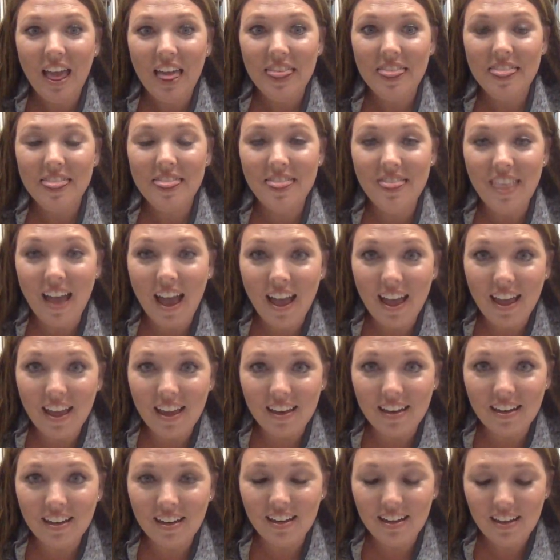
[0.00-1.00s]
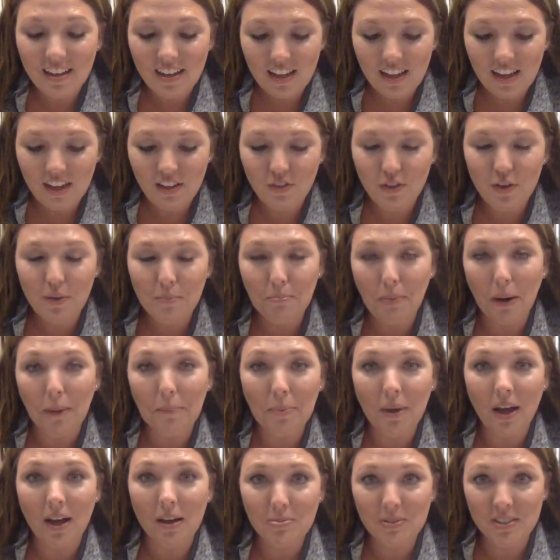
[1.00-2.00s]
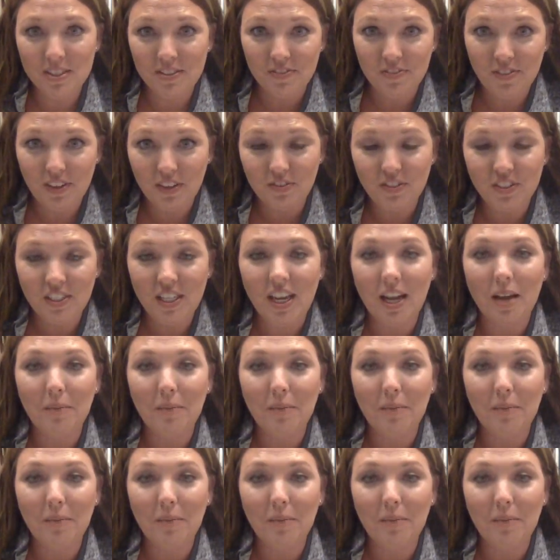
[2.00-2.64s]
Then, if you bump it up to 50,